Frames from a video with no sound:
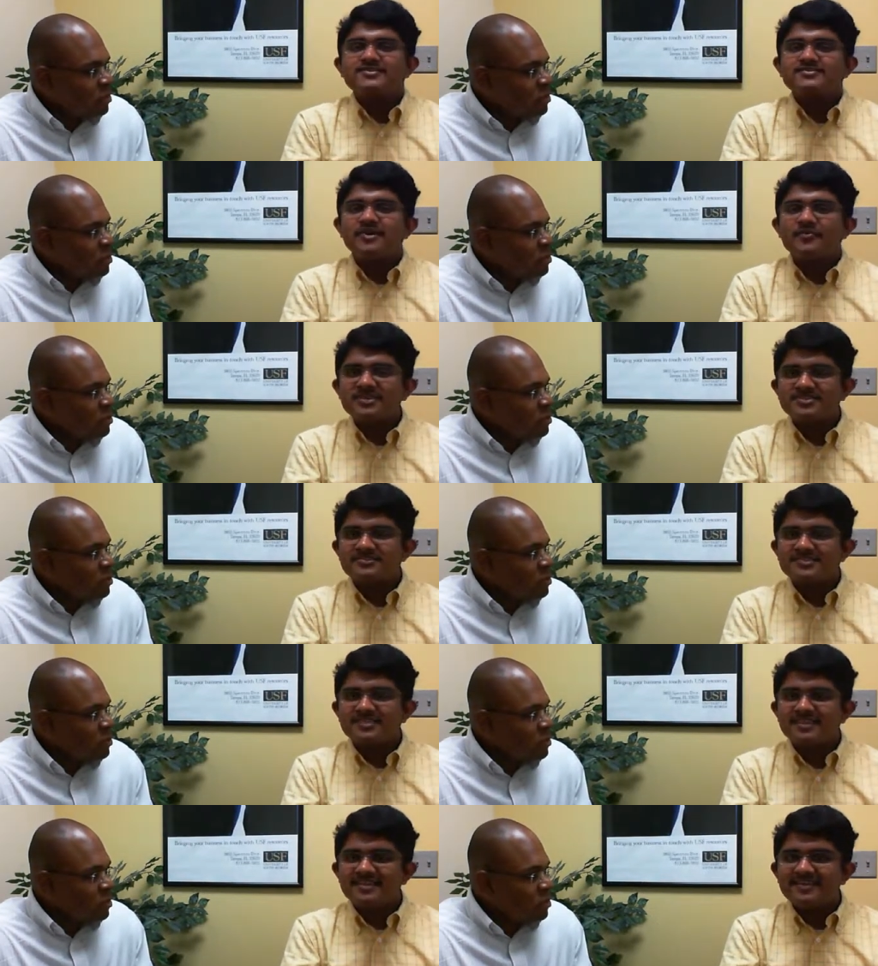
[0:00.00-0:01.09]
Speaker 1: So I wish to
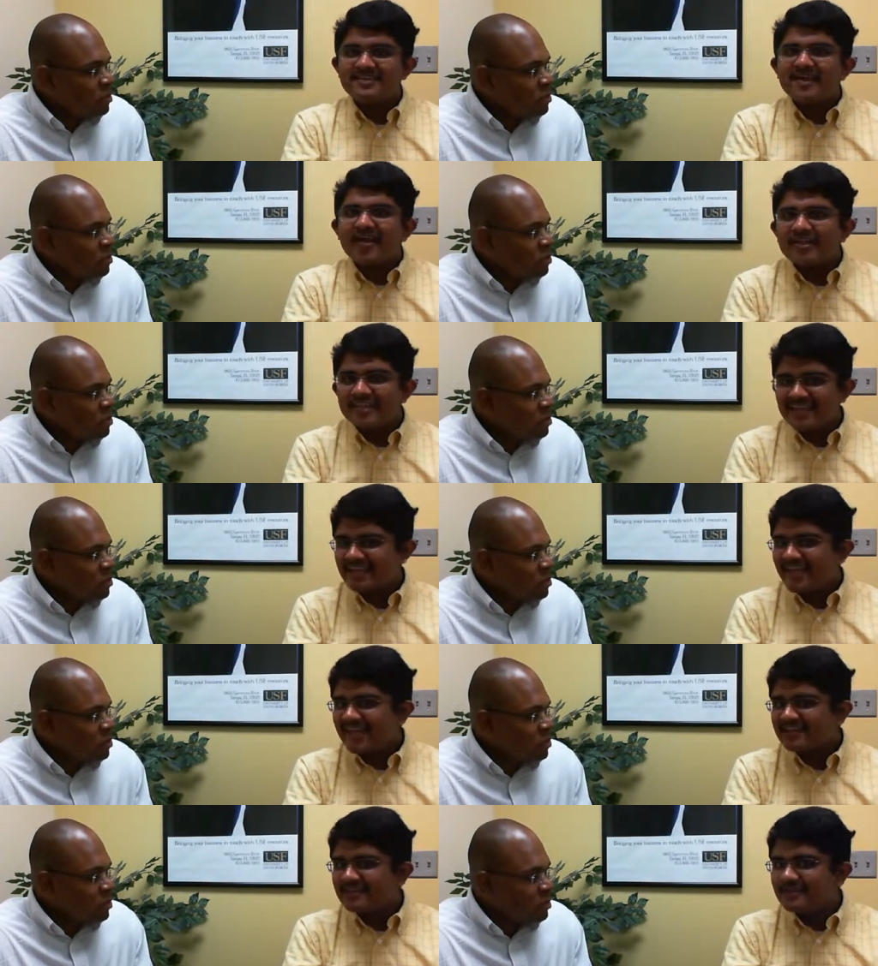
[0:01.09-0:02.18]
study all I
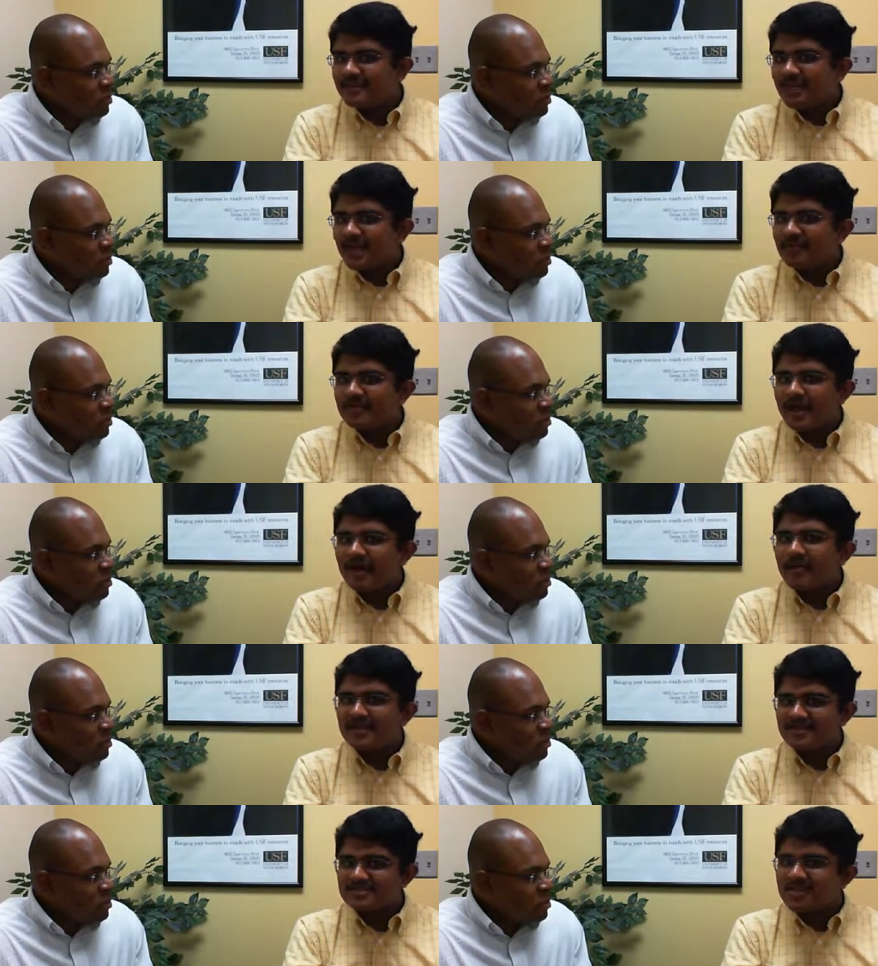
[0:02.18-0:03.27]
can about how I
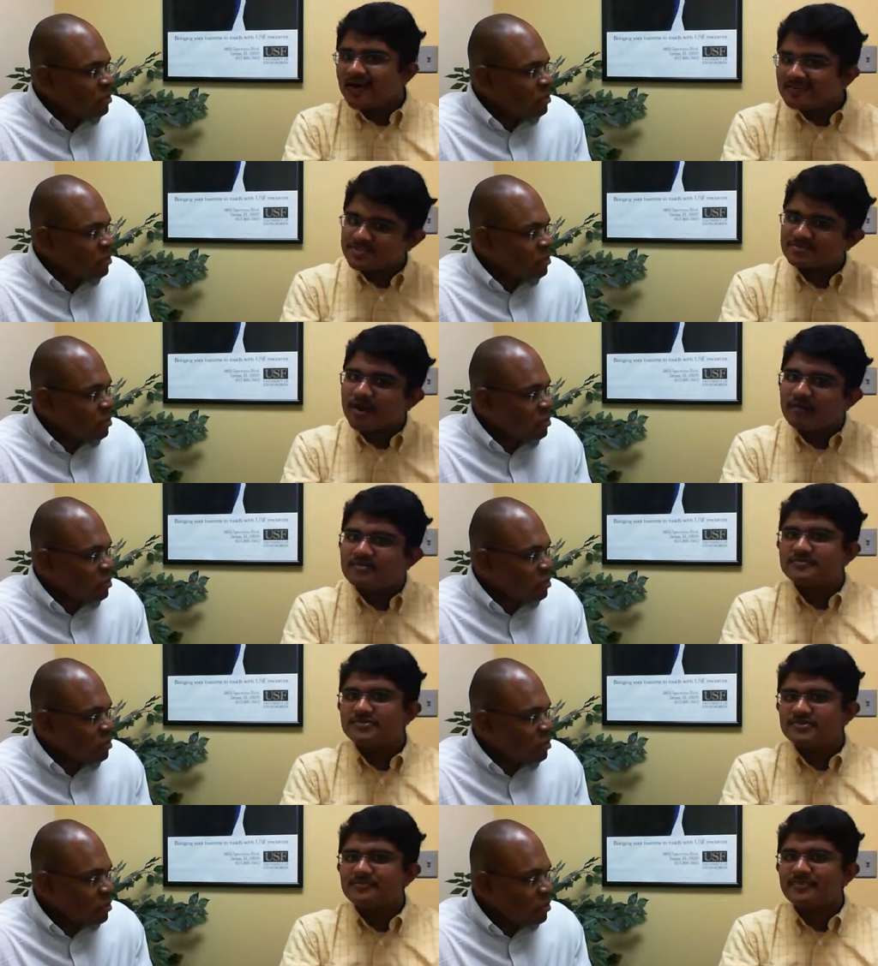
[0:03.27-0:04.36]
can solve this problem
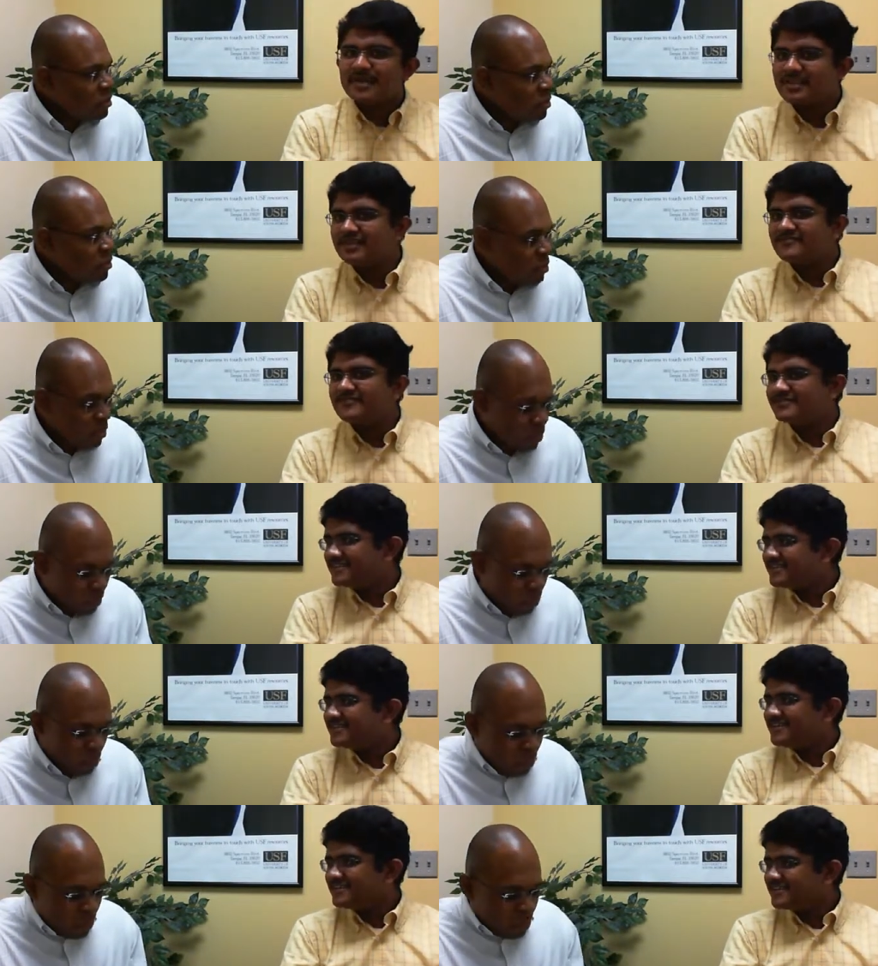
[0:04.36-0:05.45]
during my life.
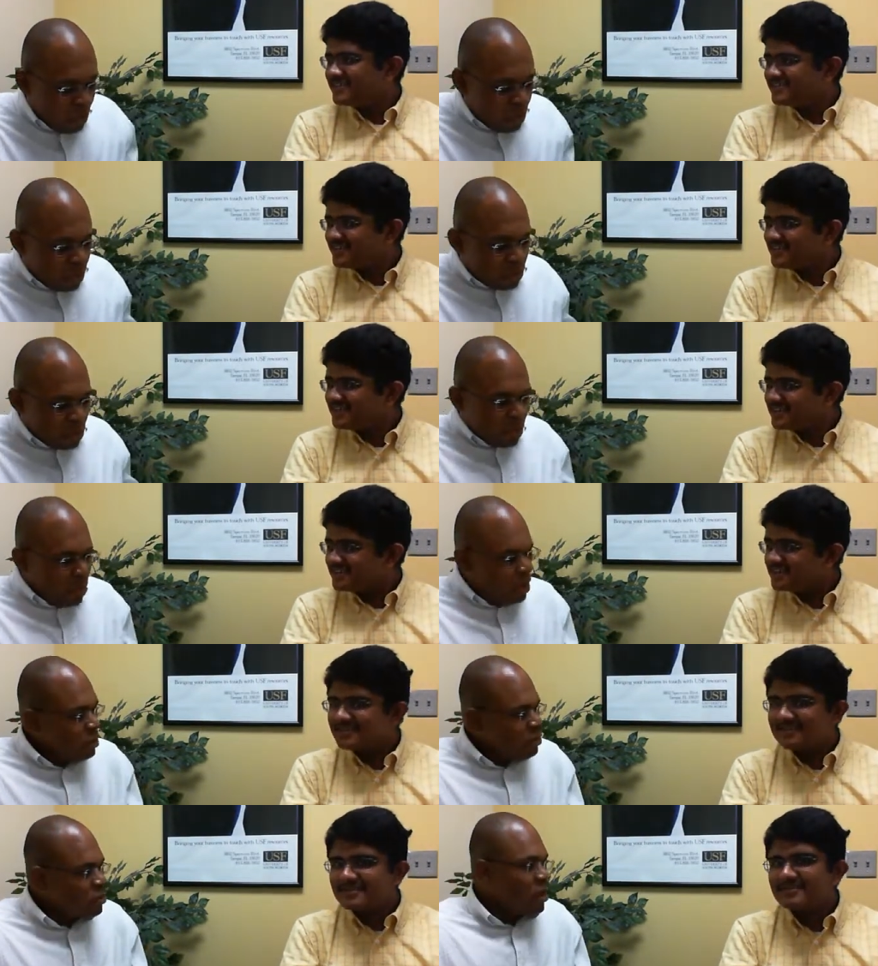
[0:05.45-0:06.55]
Speaker 2: So uh,
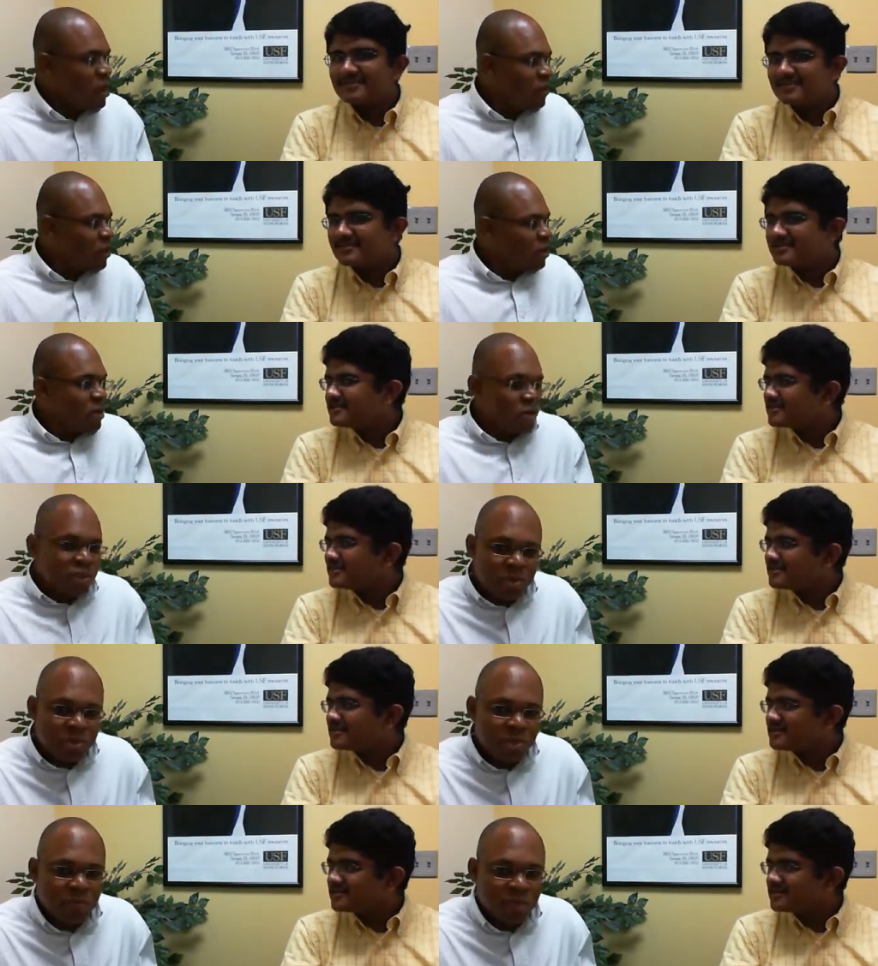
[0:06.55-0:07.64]
do you have uh, a
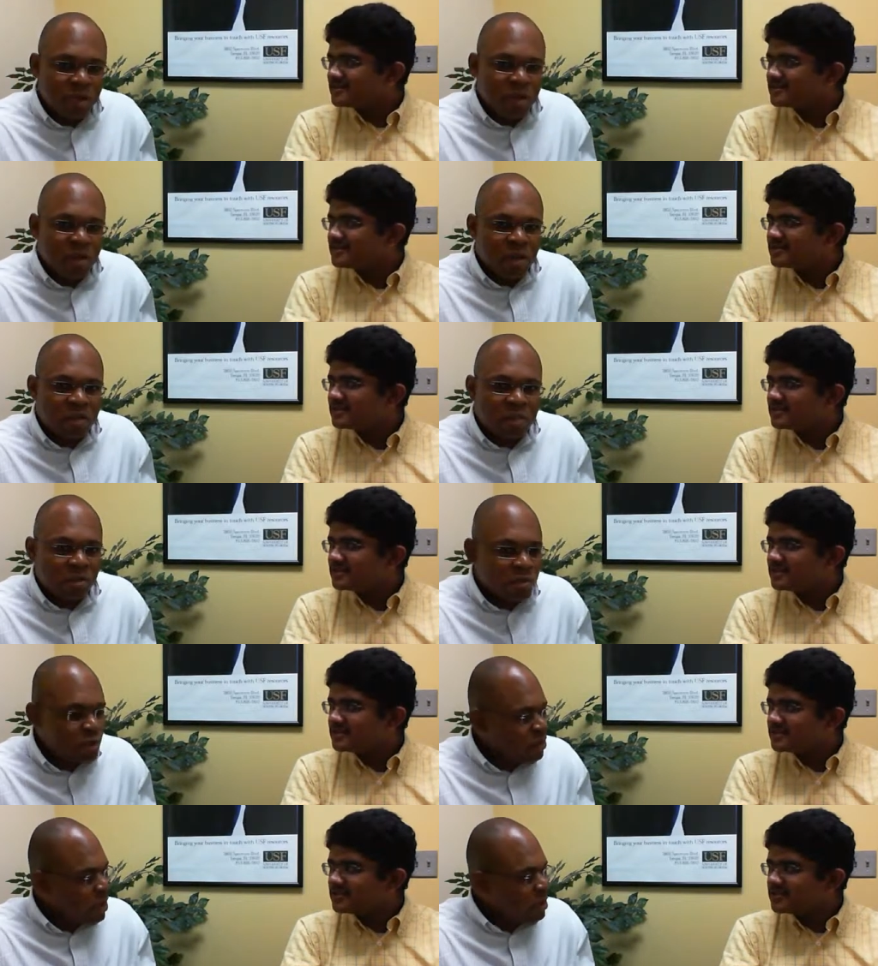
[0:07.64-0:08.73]
specific uh,
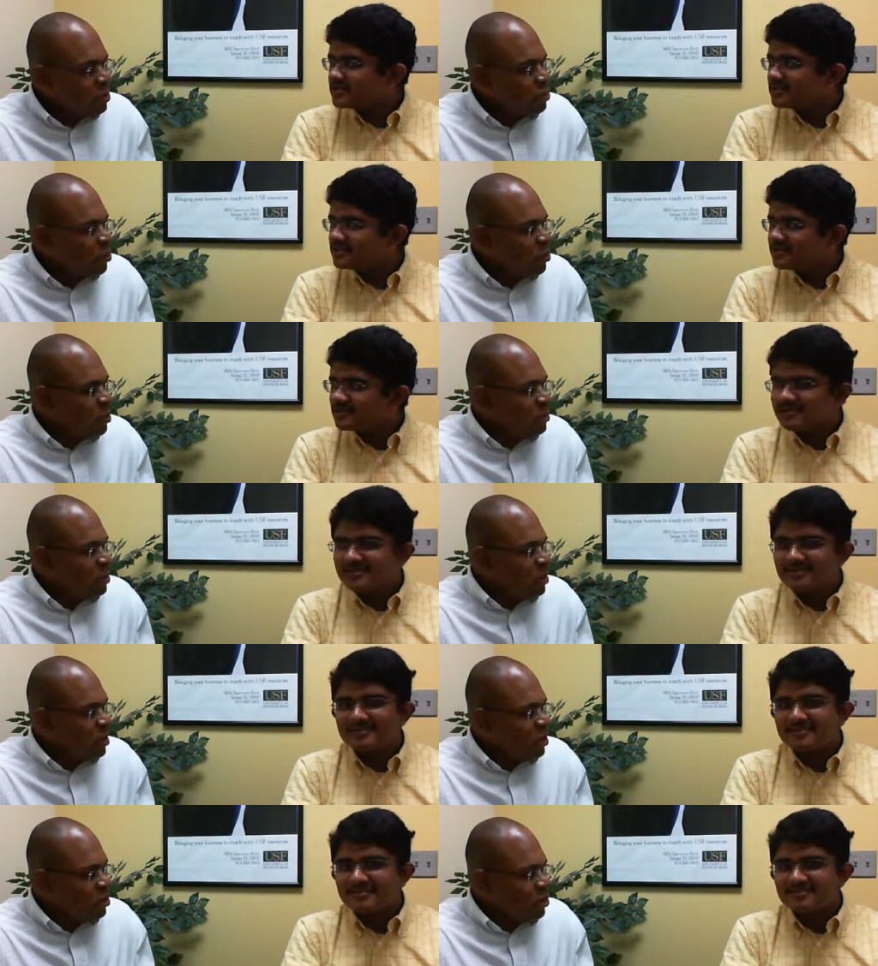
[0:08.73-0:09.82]
institution at this point
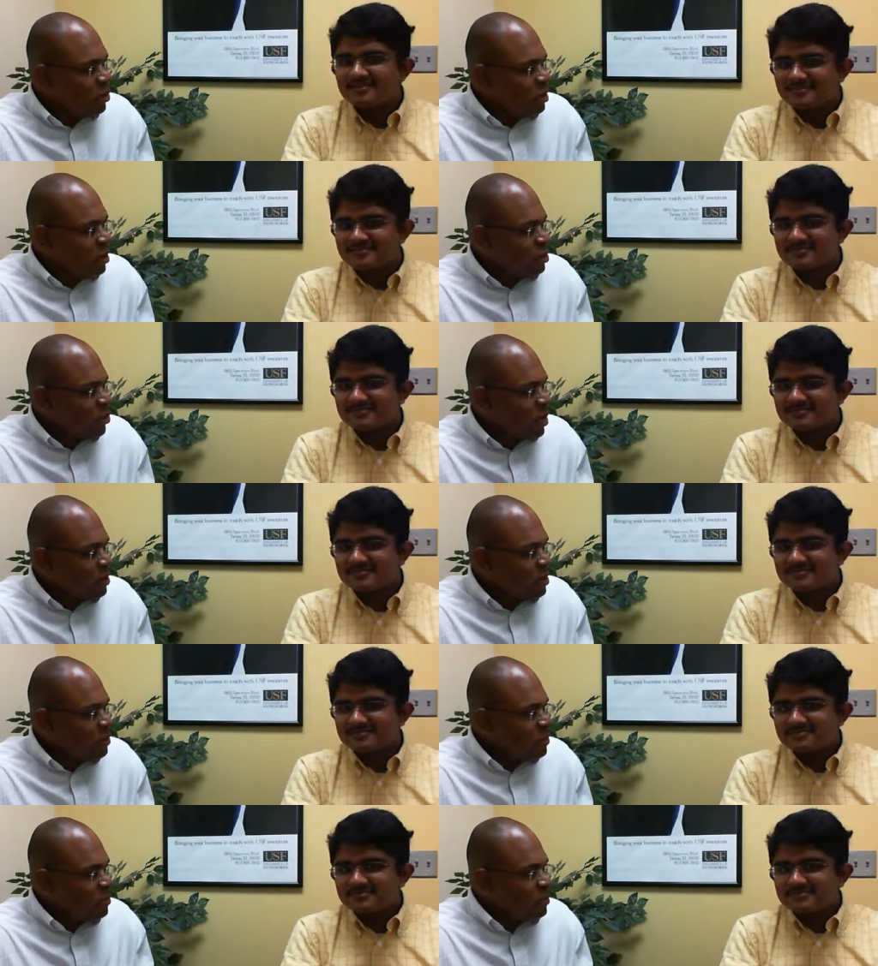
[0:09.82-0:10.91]
uh, you want uh, to attend?